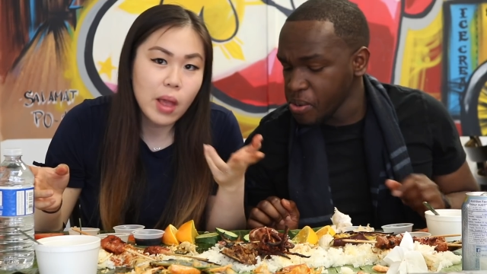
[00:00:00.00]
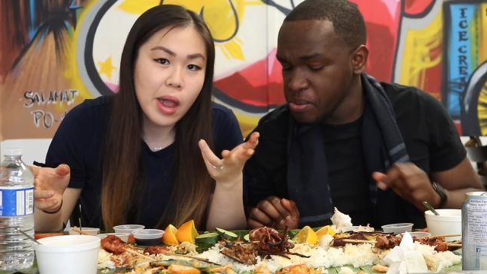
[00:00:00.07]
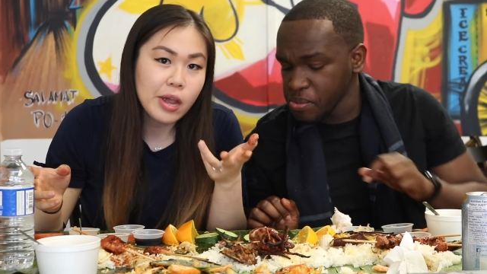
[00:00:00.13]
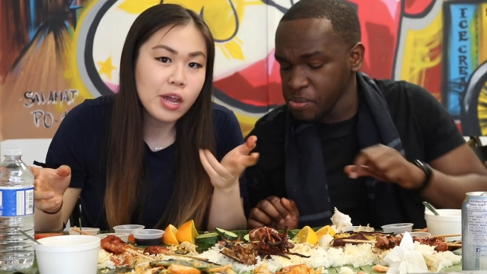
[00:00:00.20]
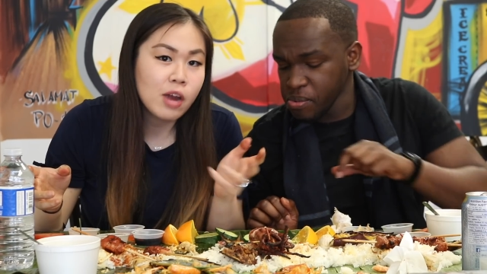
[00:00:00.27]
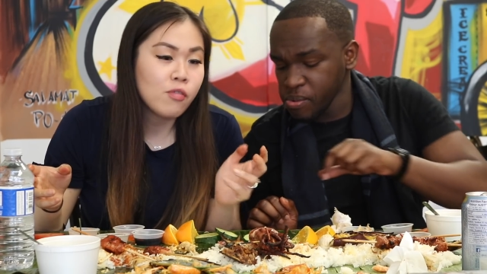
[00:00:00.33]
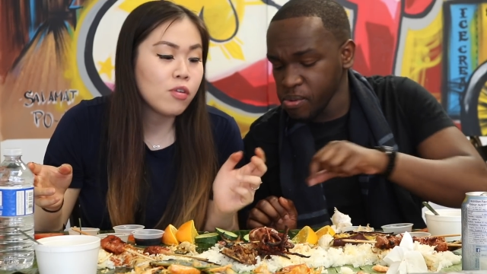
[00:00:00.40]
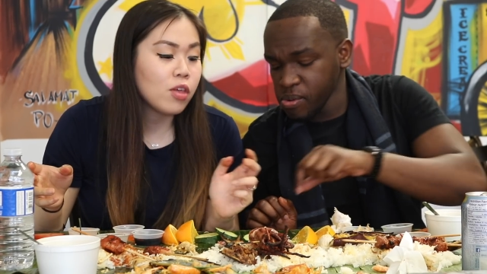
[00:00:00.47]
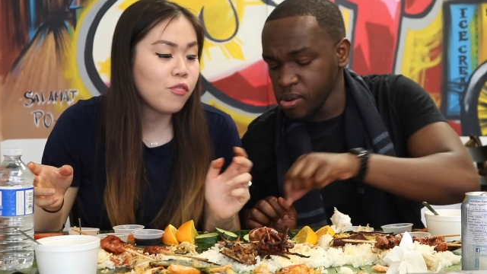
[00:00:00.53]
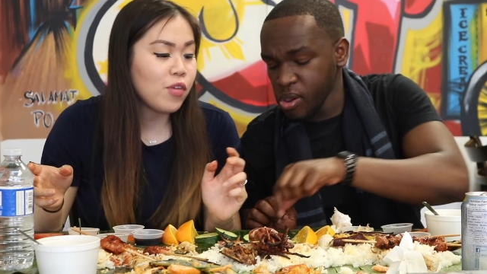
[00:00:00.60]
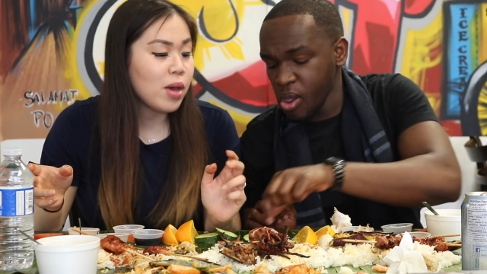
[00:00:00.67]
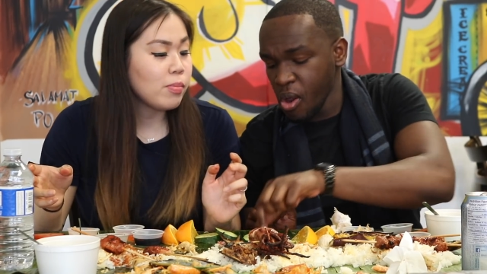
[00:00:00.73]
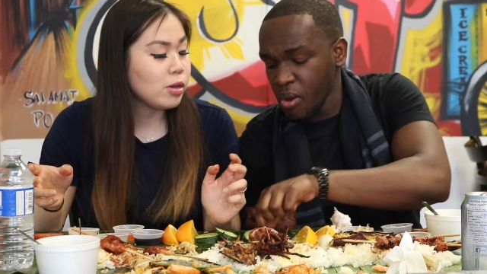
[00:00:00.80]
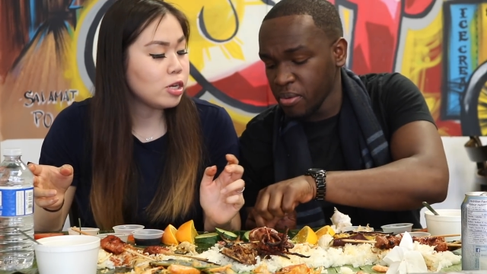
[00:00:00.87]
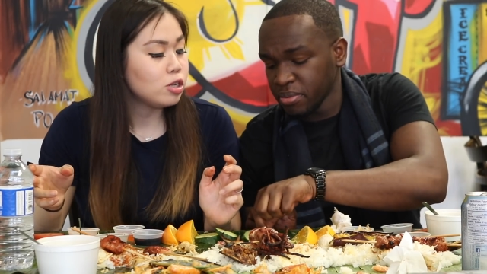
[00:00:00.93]
Speaker 1: I care for the
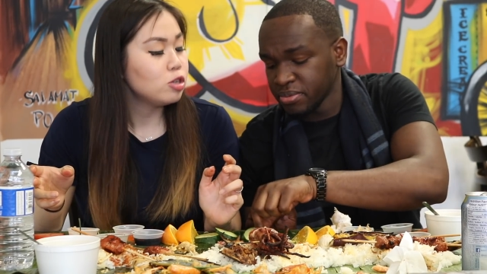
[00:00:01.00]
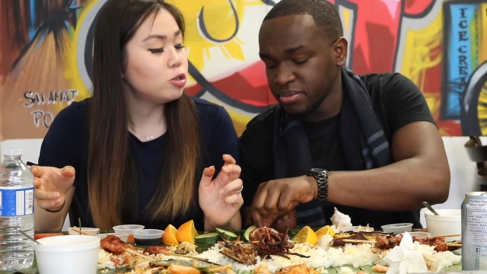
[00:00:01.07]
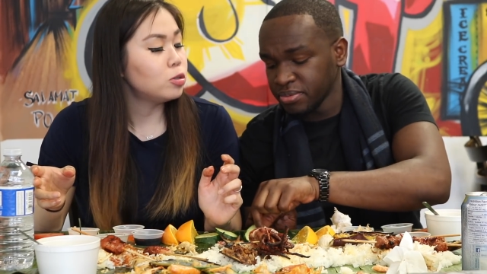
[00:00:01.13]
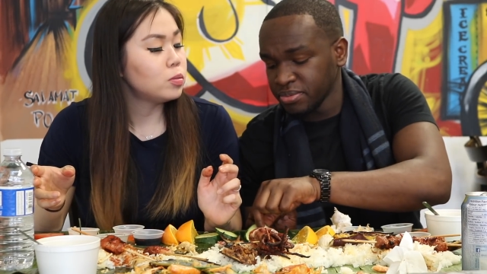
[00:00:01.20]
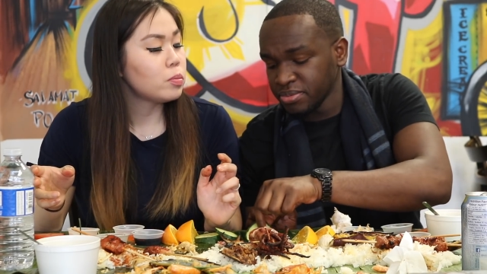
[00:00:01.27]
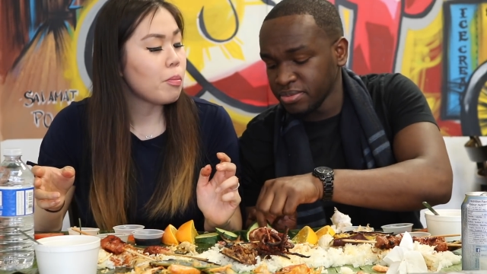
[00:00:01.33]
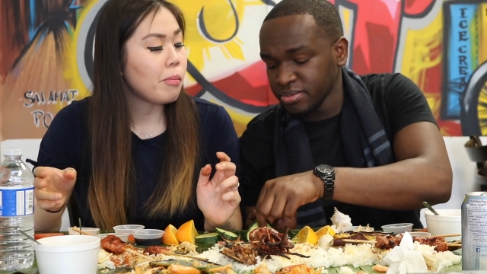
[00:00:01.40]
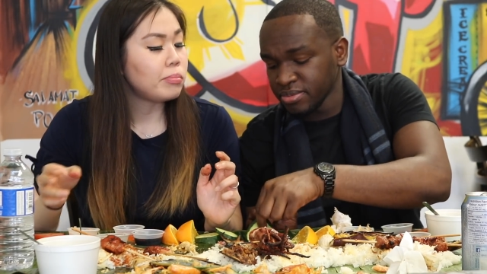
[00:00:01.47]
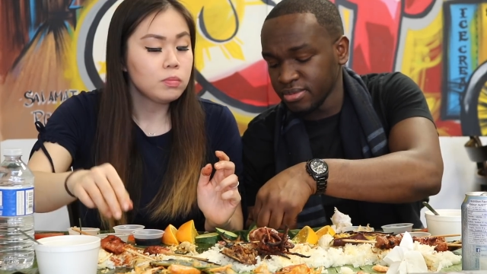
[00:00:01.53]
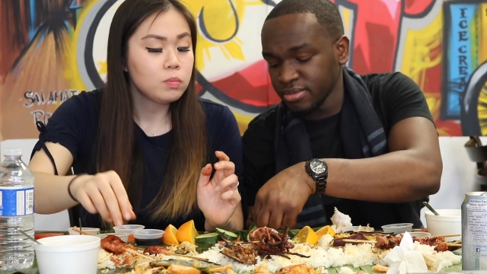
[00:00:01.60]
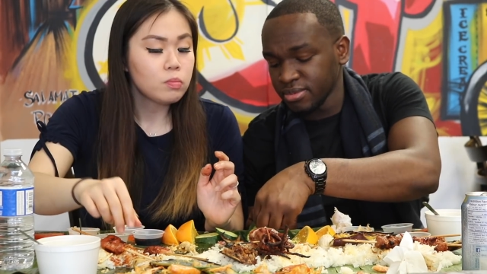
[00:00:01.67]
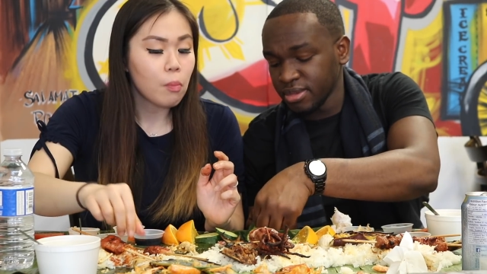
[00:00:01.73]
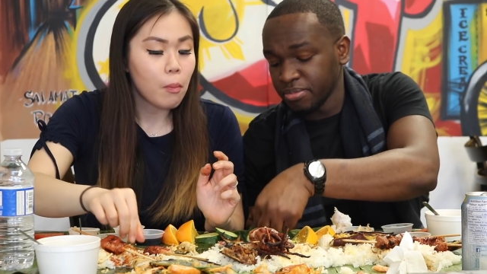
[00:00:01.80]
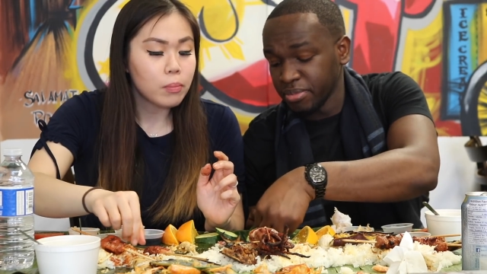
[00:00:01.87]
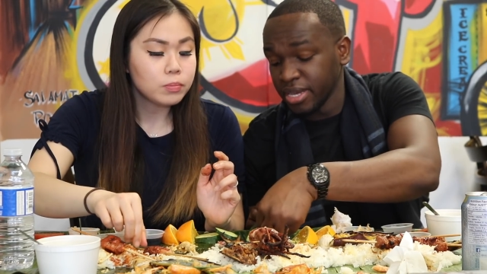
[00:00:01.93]
family too.
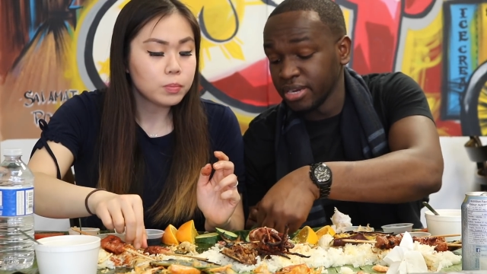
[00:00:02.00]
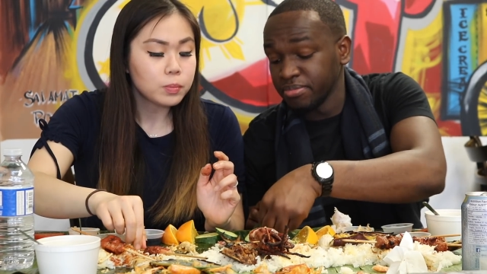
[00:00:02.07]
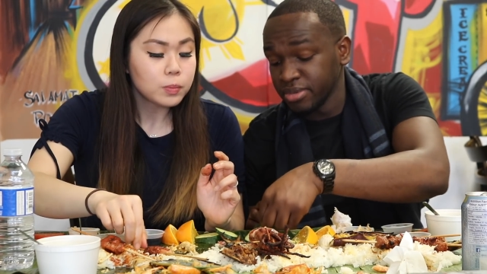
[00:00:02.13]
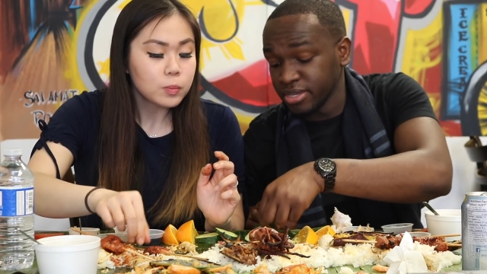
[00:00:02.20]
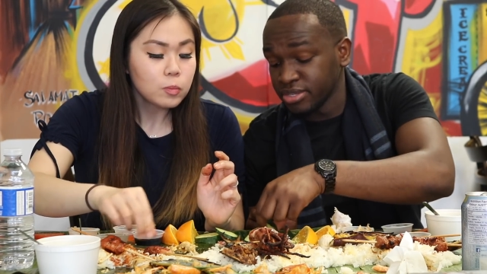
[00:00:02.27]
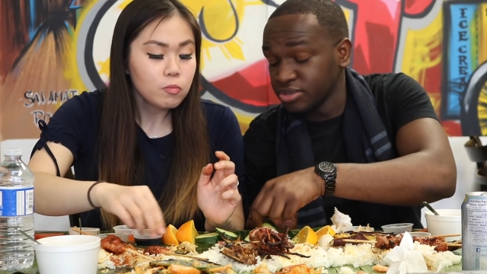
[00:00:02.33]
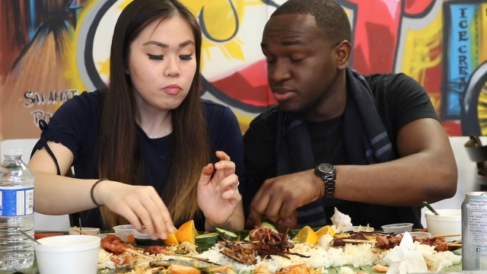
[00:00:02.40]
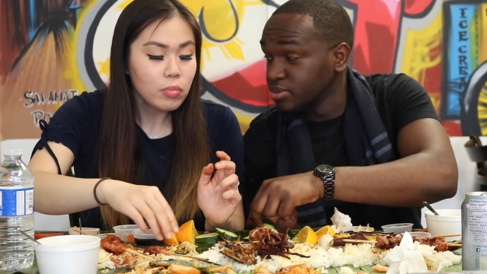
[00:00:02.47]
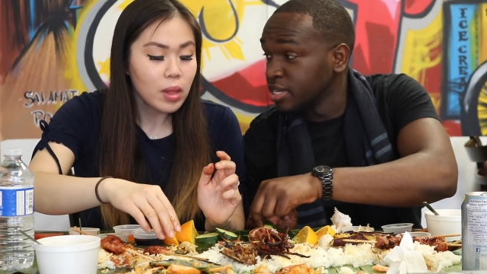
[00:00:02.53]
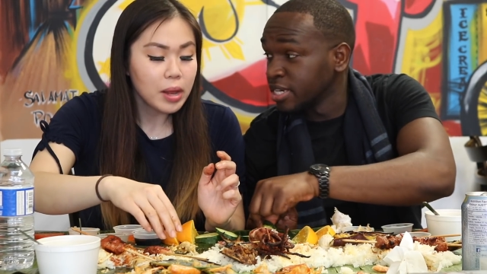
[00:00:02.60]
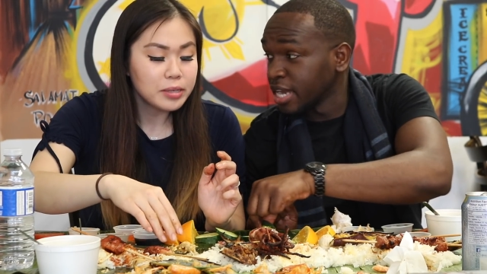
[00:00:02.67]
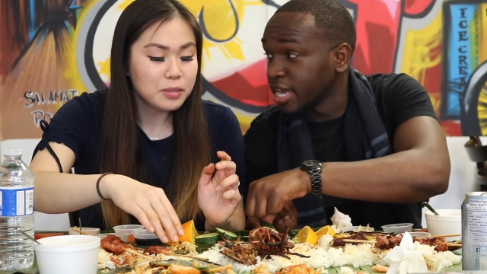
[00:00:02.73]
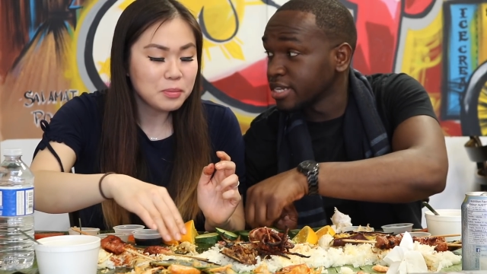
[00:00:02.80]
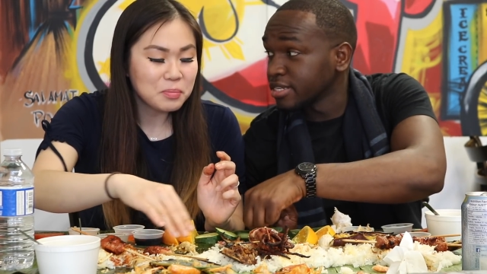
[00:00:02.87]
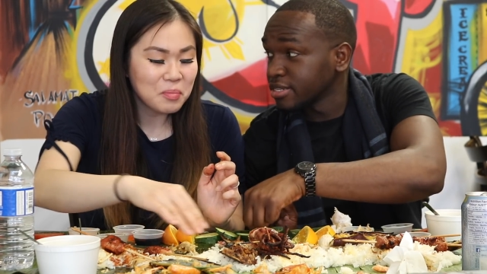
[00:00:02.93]
Speaker 2: It better be a two and
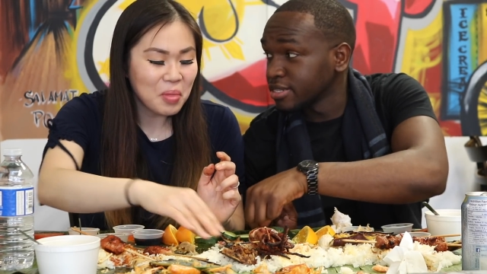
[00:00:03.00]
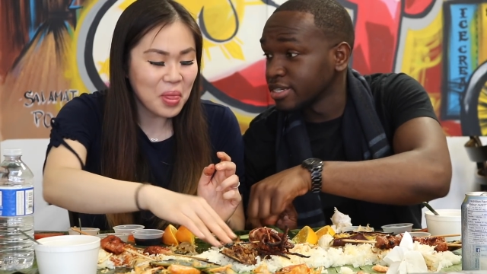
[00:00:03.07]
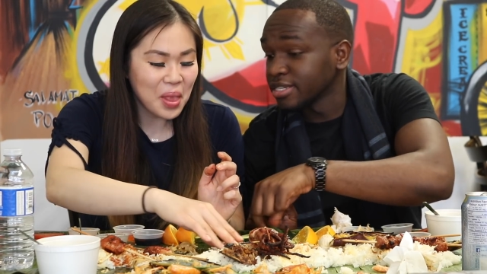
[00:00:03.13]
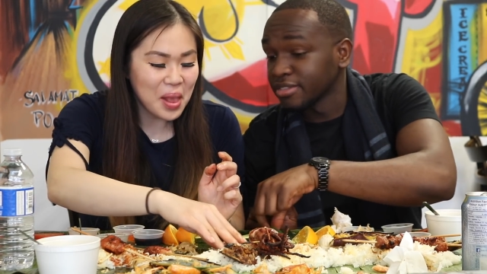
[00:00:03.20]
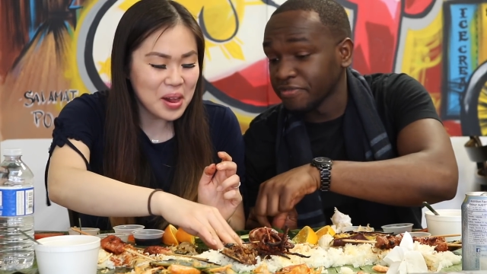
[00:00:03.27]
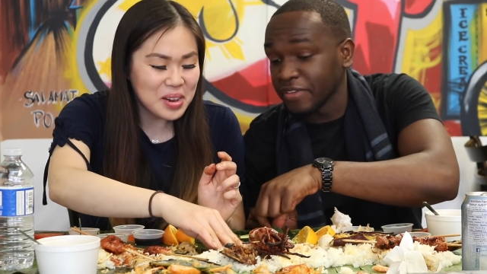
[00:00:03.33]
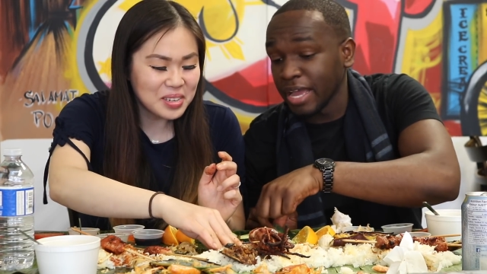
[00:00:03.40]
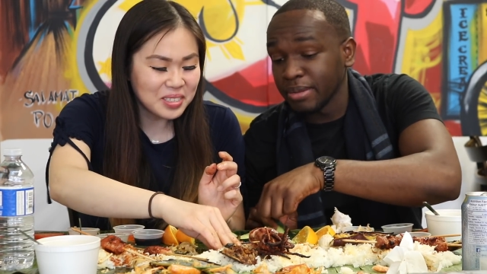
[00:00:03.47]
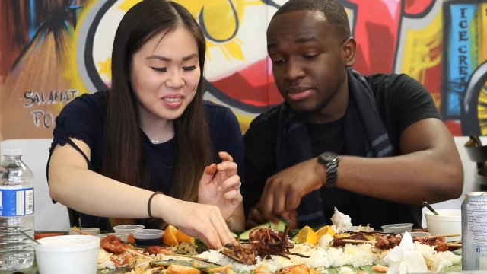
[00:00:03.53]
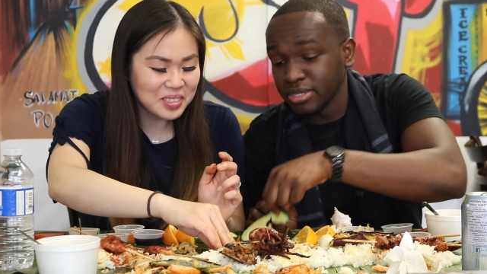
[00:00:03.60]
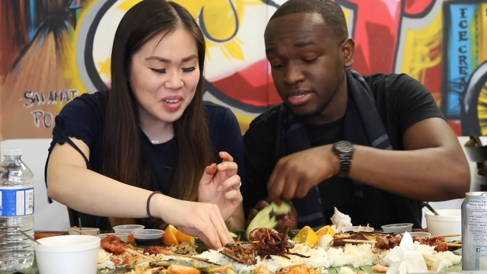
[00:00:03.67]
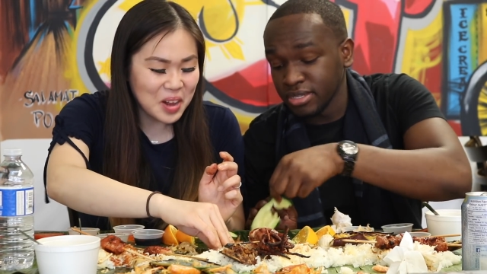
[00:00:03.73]
not just the family.